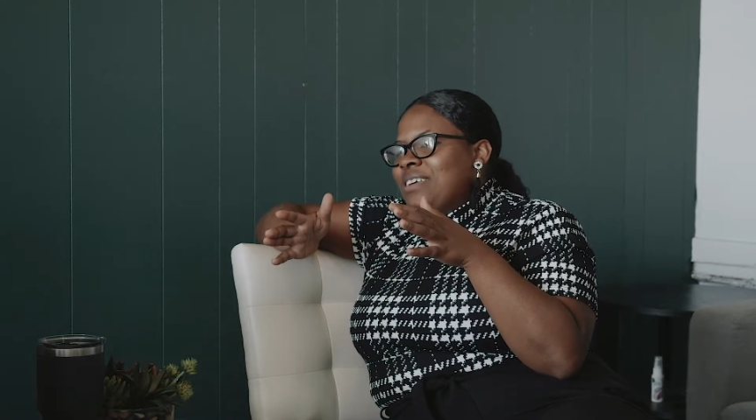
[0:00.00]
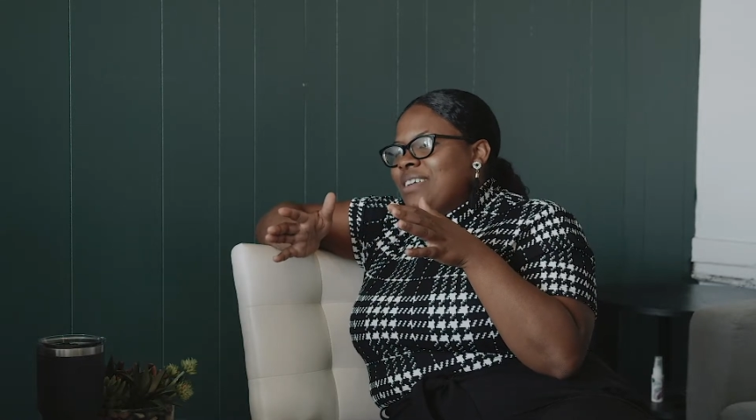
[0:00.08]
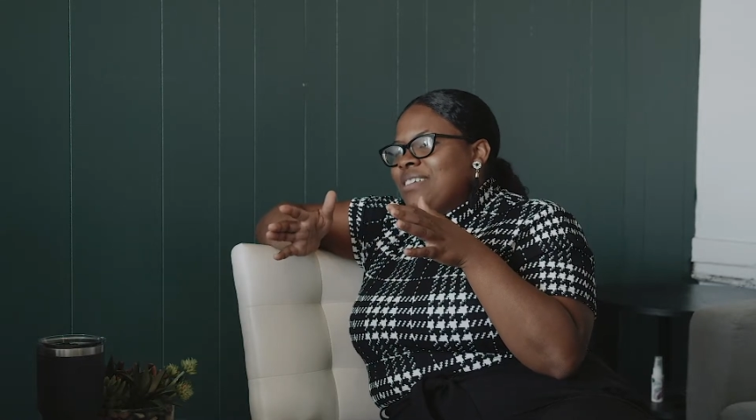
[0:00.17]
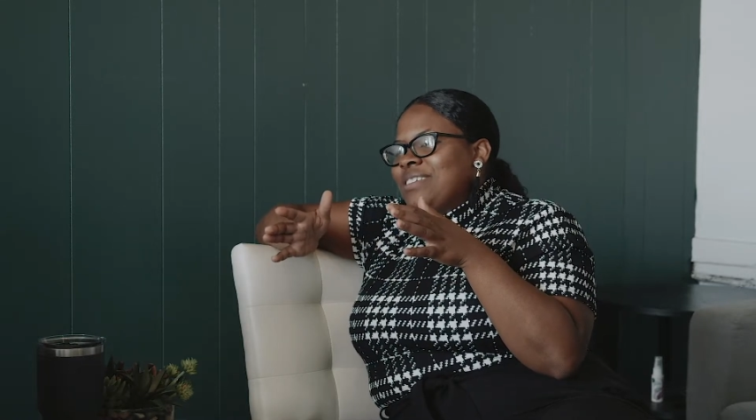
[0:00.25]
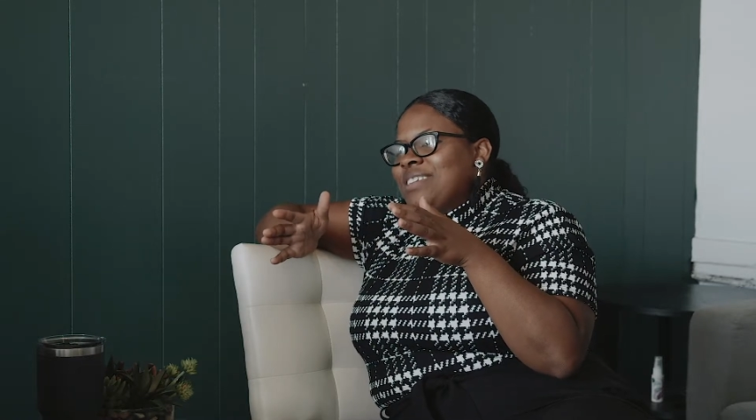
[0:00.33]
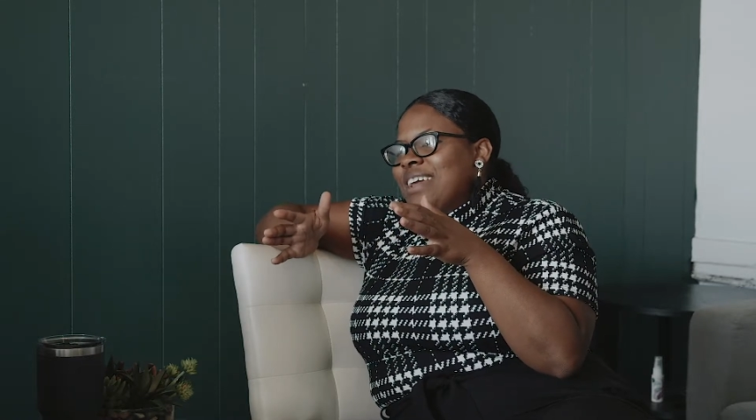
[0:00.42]
and
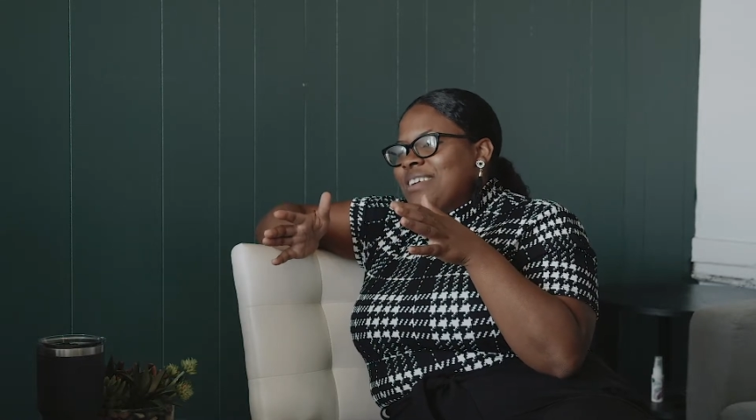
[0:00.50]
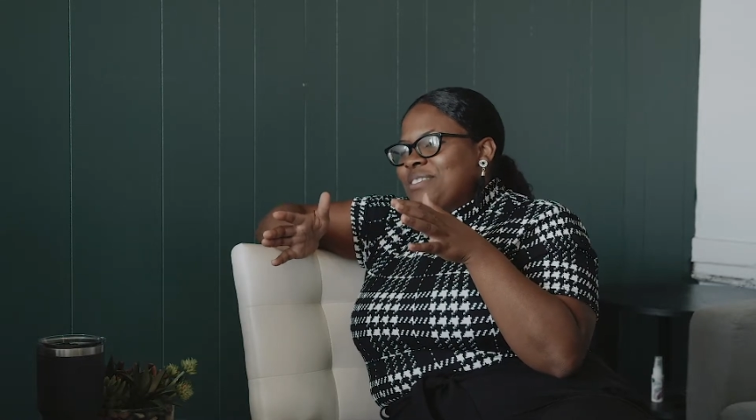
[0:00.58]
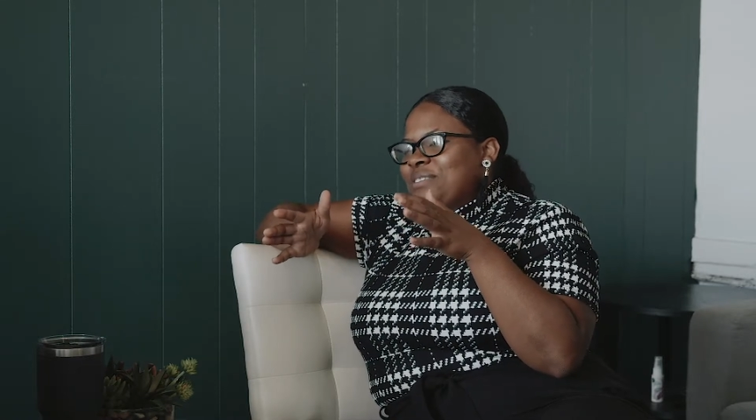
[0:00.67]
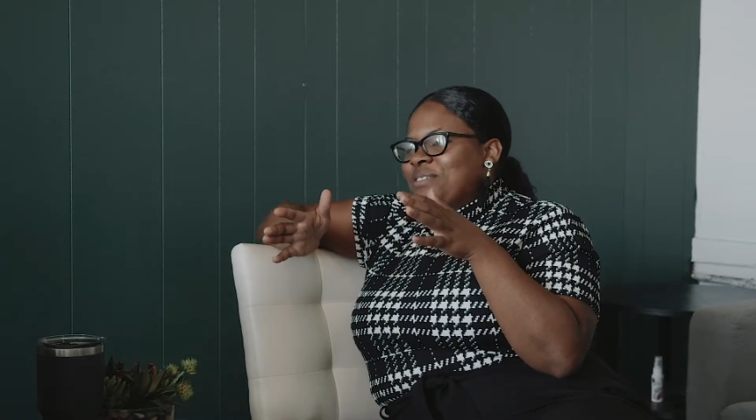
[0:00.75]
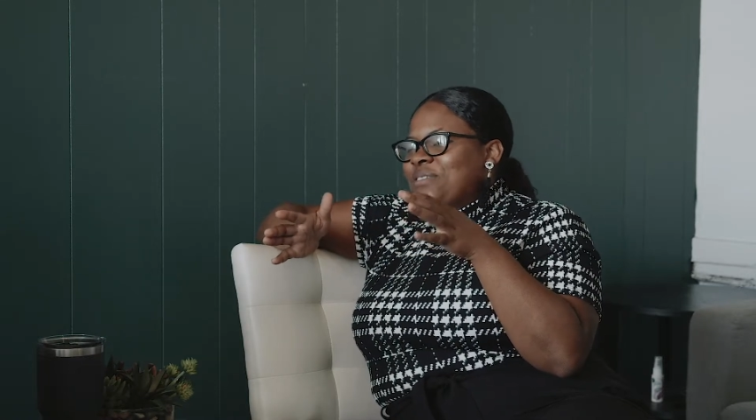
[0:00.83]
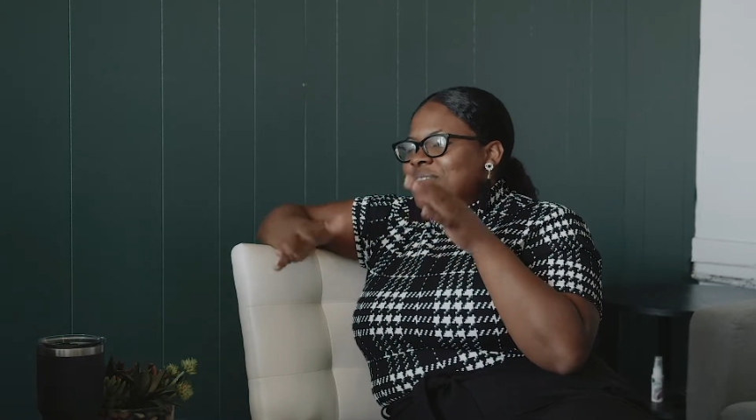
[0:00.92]
all the
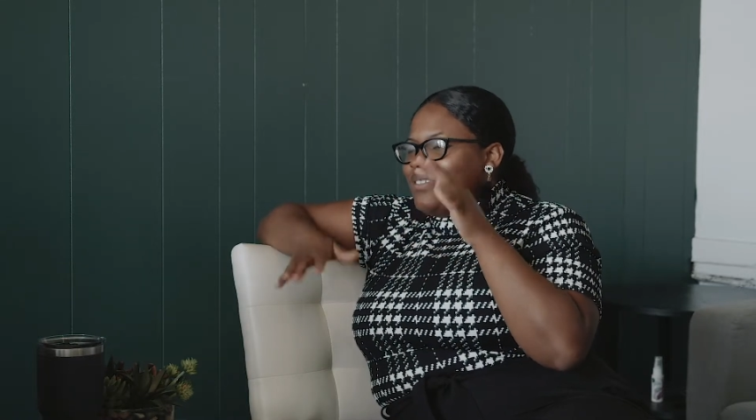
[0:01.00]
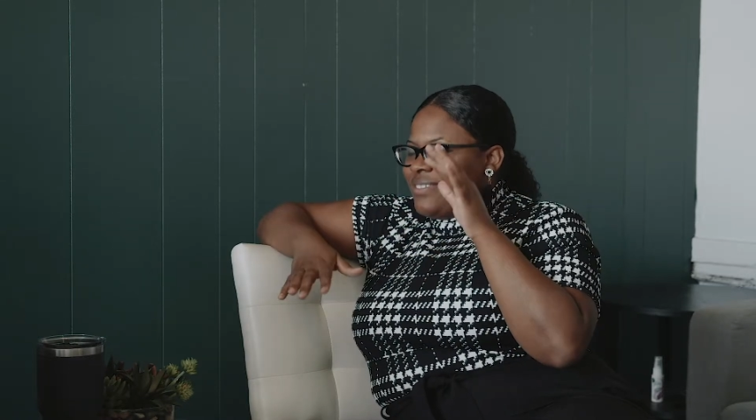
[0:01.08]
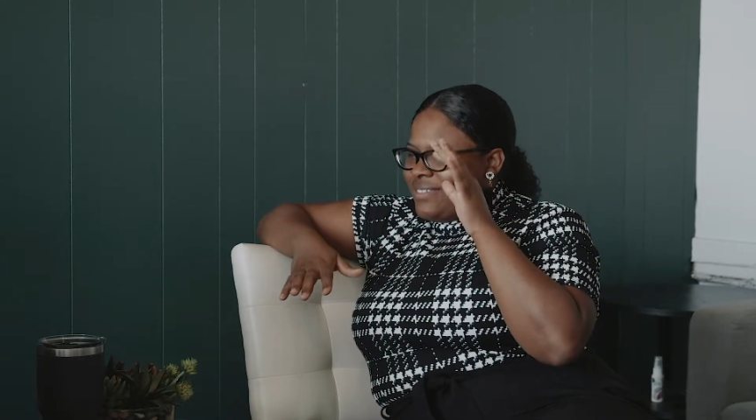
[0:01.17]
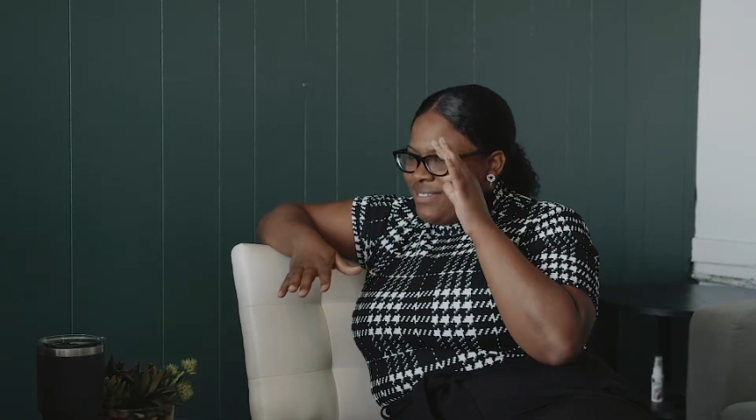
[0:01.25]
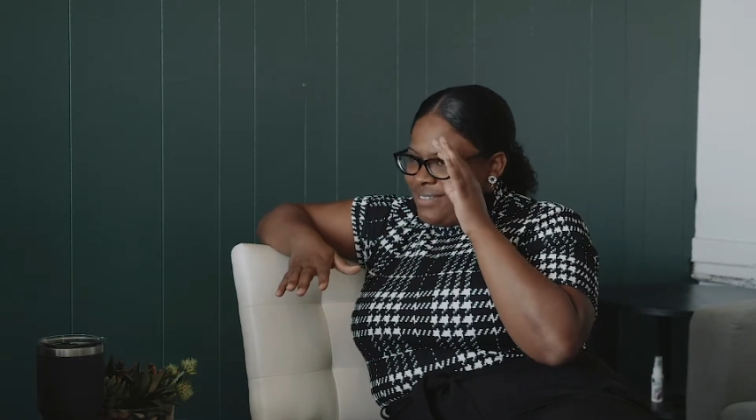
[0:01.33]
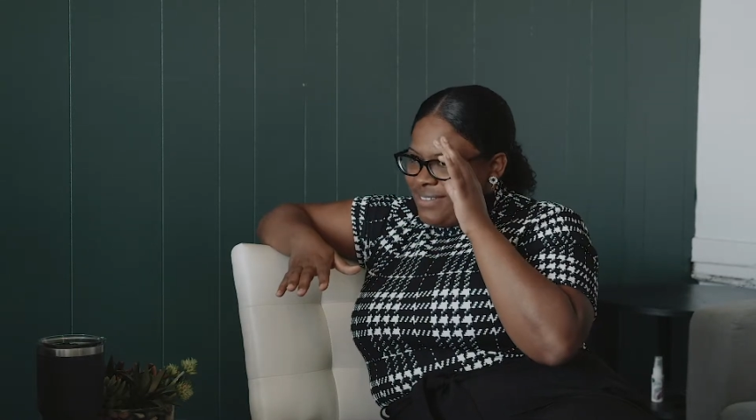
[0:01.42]
technical,
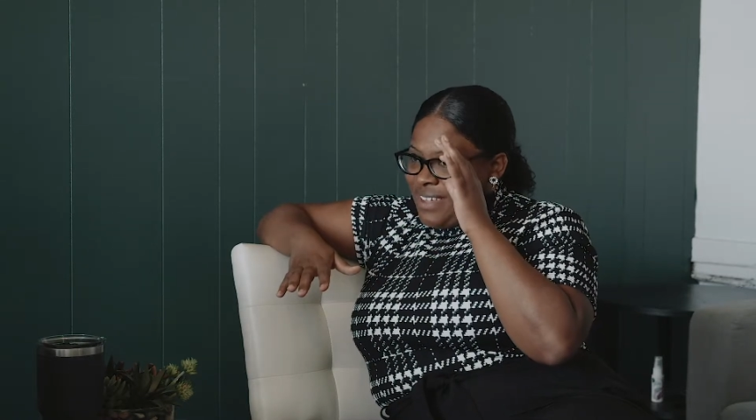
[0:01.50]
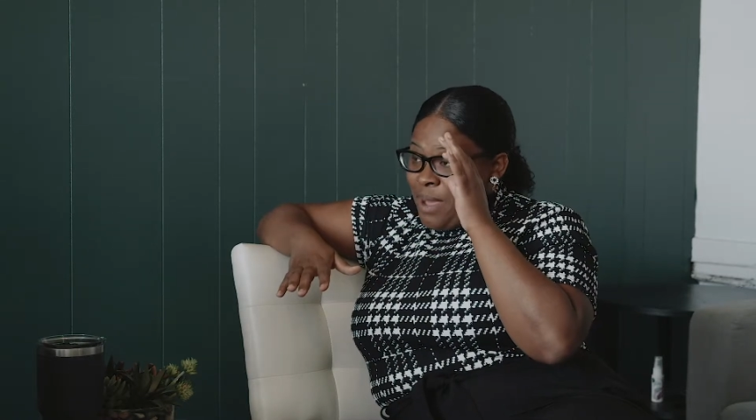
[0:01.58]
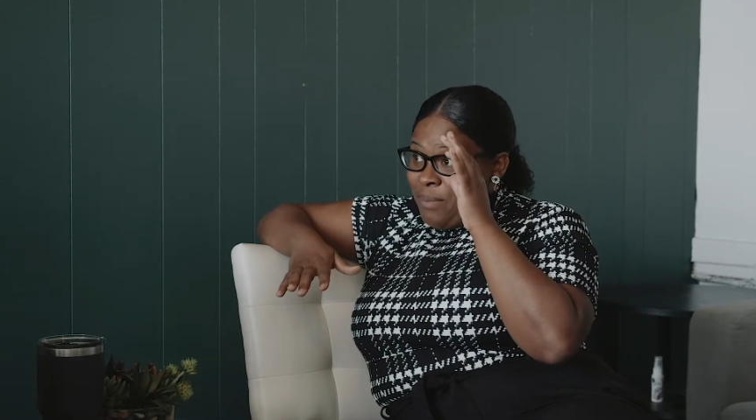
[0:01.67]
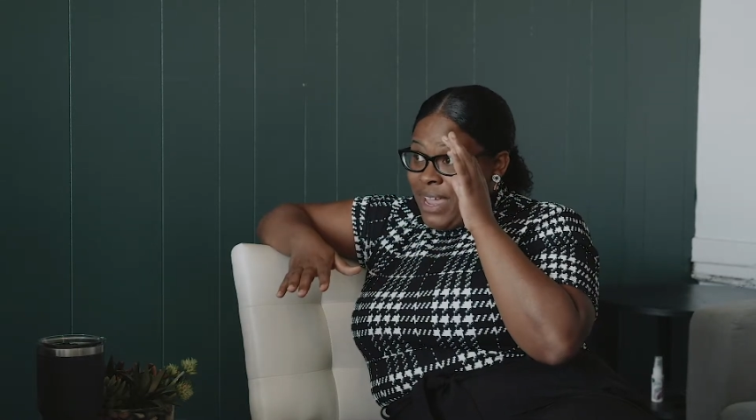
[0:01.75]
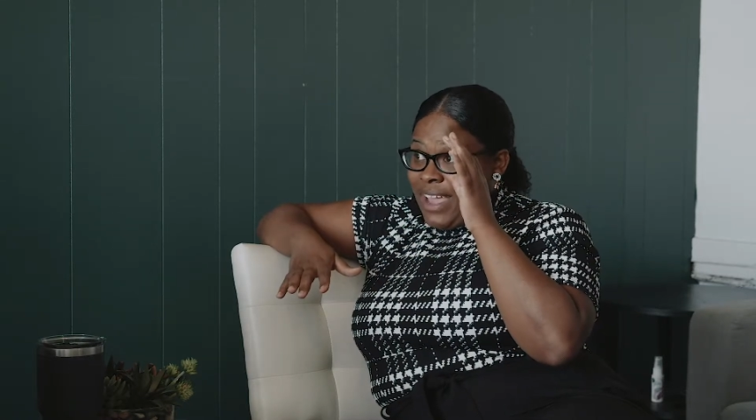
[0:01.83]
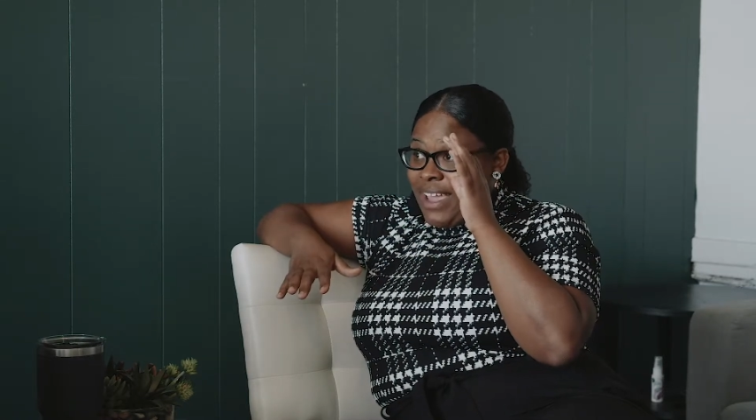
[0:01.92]
I'm
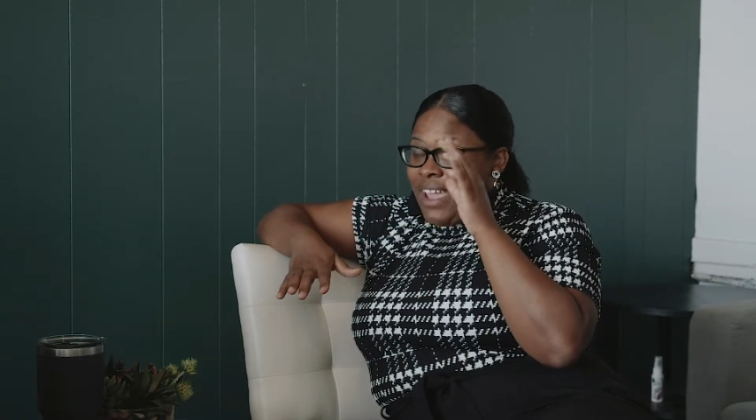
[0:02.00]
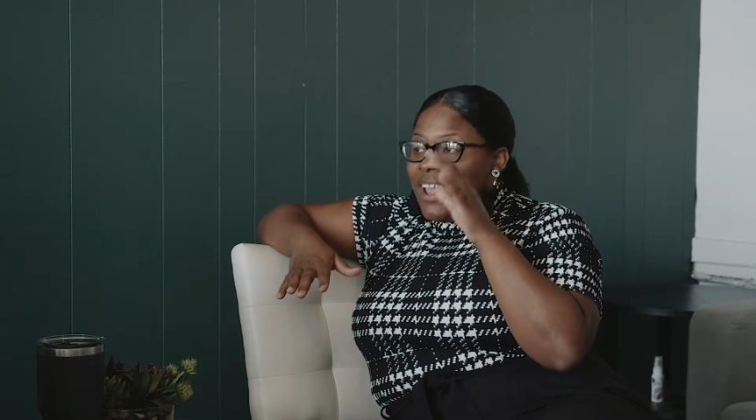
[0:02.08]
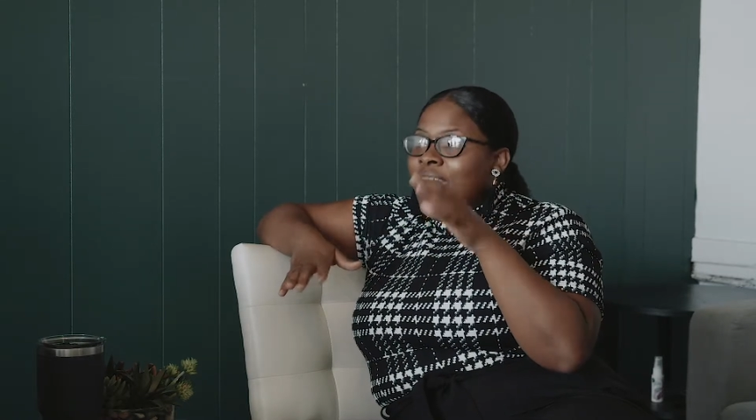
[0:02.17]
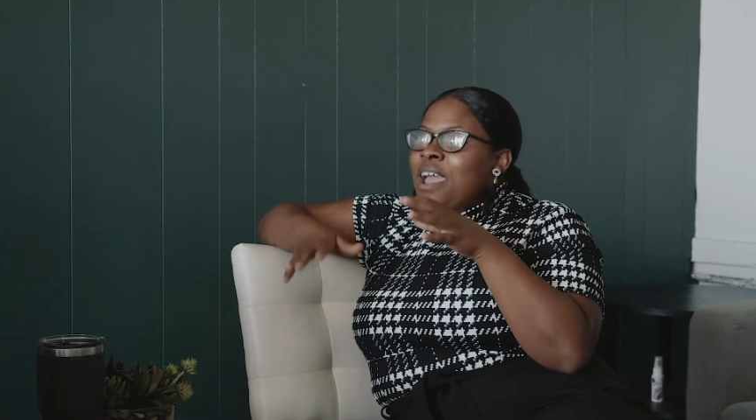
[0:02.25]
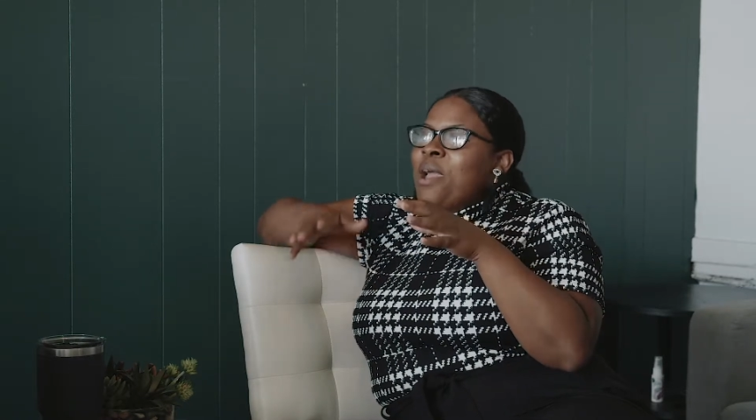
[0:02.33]
black, okay?